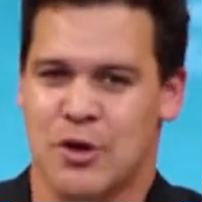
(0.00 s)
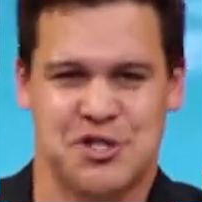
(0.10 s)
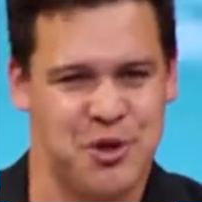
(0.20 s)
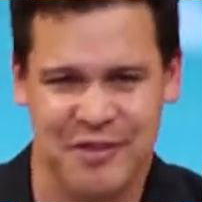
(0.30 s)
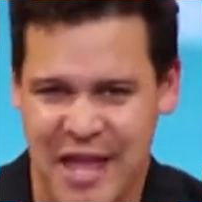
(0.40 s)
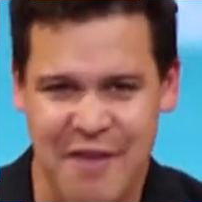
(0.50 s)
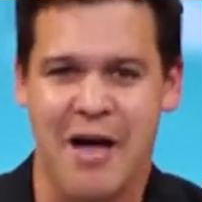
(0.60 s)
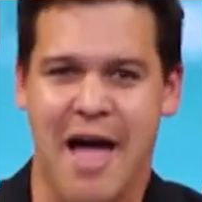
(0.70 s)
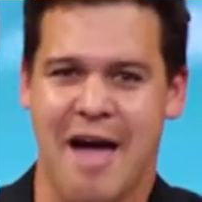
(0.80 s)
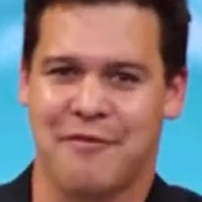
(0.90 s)
should never
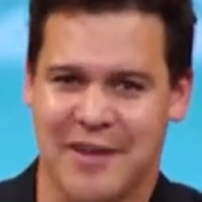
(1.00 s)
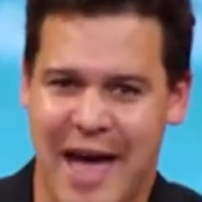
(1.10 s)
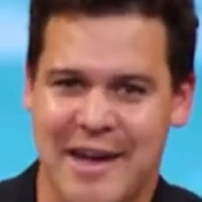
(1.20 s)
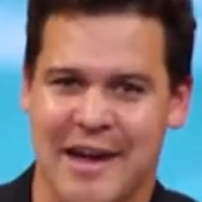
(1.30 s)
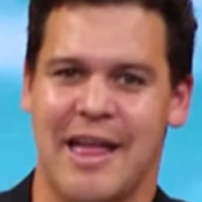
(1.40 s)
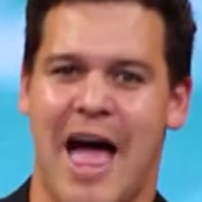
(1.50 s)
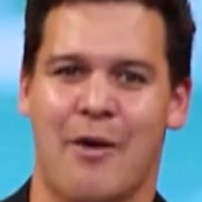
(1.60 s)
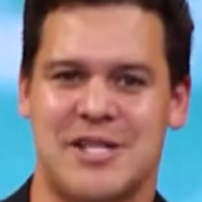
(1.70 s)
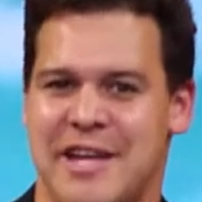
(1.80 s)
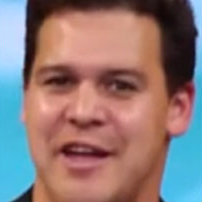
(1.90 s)
have taken
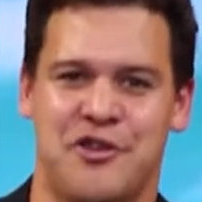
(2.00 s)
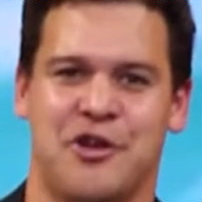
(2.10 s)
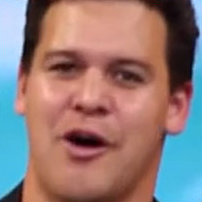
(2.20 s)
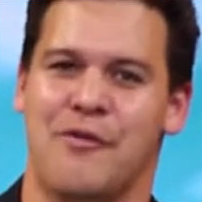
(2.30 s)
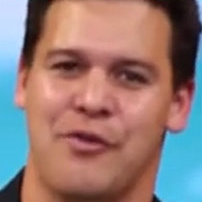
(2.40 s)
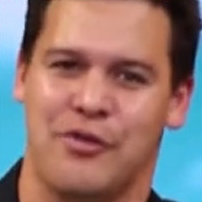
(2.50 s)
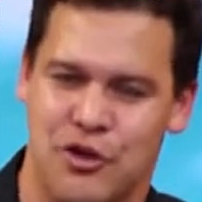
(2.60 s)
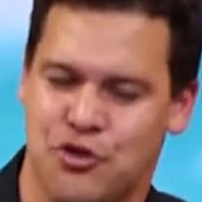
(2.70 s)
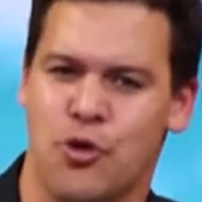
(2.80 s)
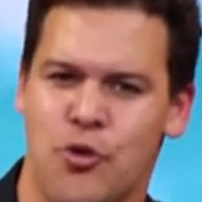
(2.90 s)
our attention off the
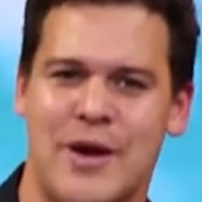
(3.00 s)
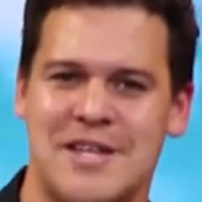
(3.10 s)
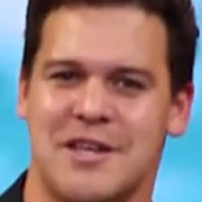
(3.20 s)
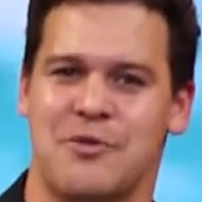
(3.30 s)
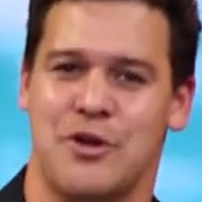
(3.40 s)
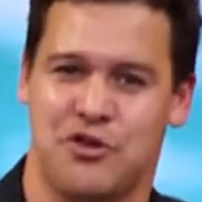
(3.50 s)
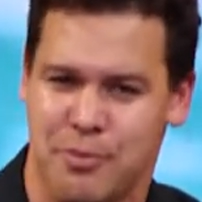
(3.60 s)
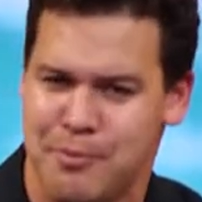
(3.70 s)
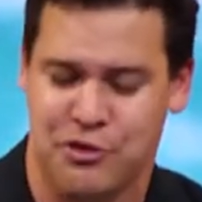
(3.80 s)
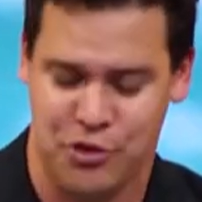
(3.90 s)
true reason we should
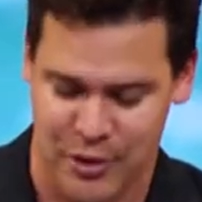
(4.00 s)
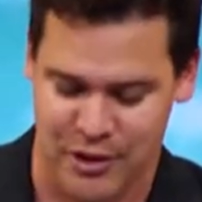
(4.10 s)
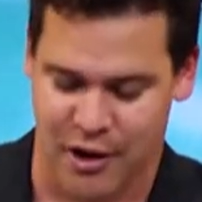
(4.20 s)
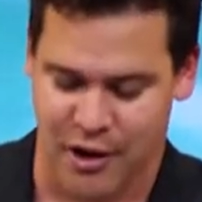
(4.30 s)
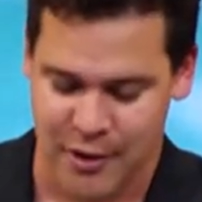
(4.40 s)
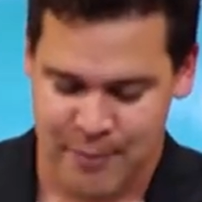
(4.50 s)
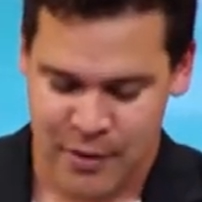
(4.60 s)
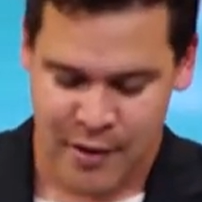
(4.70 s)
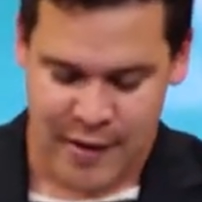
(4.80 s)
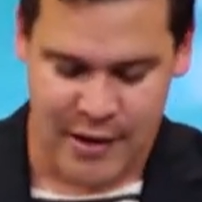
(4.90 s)
be pursuing God
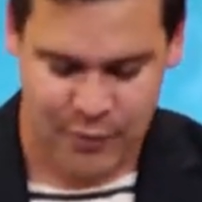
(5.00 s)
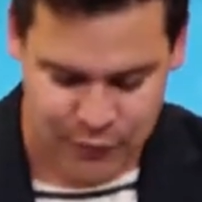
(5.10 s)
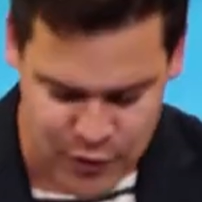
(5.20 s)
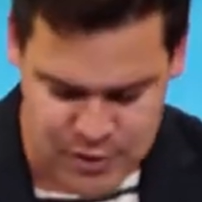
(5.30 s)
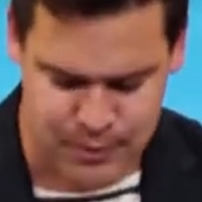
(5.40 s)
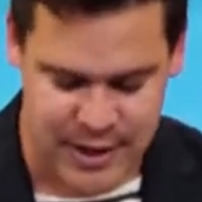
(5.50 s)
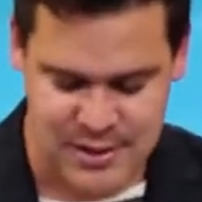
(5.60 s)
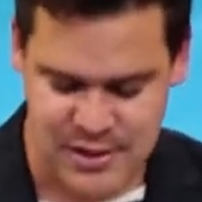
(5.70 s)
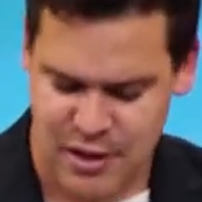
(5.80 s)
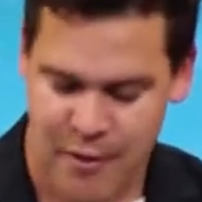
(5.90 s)
in the first
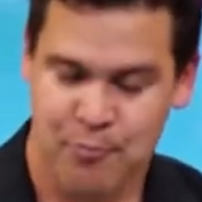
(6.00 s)
place.